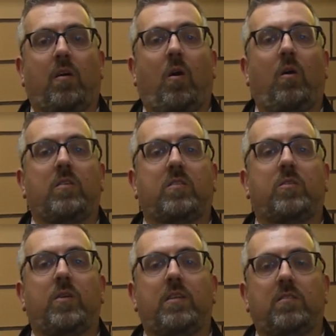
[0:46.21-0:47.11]
All
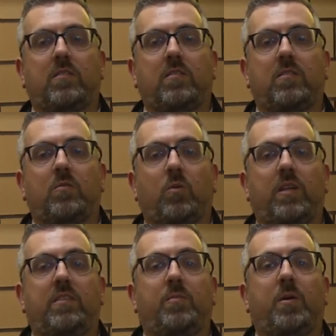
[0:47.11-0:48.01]
students will
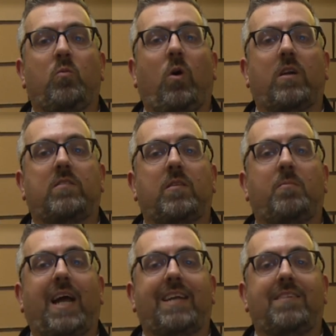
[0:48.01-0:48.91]
need to be walked to the
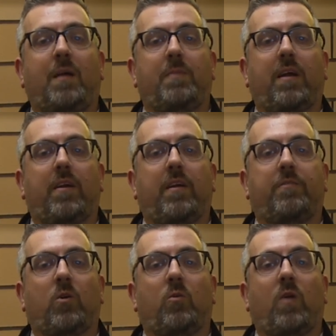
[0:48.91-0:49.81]
blacktop area
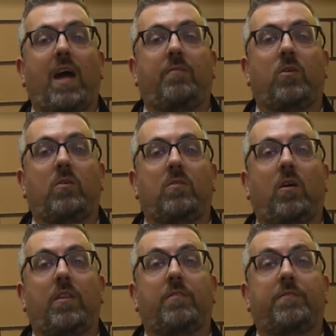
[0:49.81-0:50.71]
for arrival
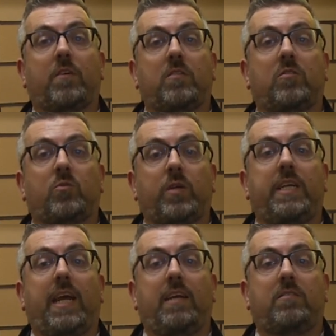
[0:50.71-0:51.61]
on the first three
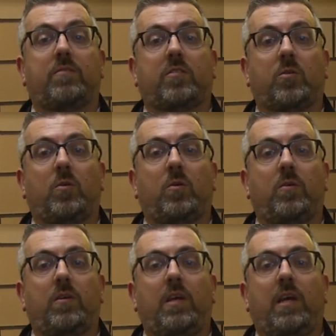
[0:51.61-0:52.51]
days of school.
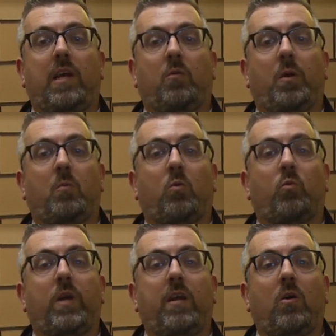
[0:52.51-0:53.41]
We will
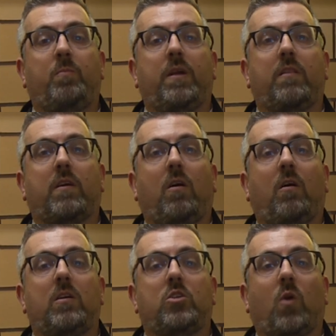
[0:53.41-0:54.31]
reopen the
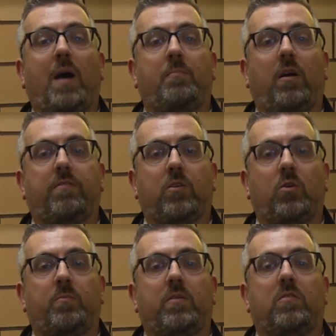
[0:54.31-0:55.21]
car drop-off
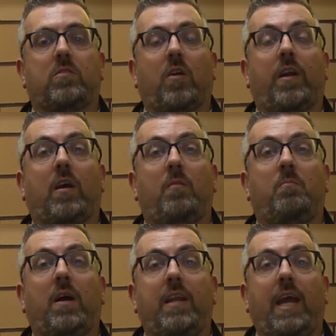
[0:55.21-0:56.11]
loop starting on
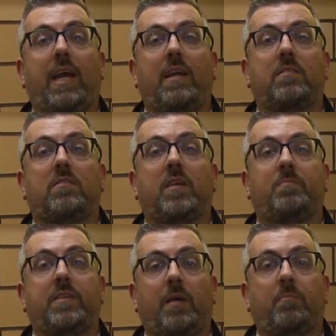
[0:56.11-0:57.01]
Monday,
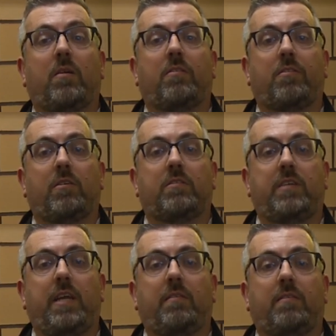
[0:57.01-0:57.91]
September
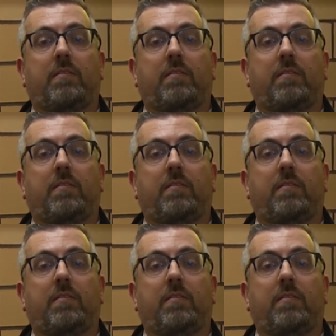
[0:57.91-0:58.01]
13th.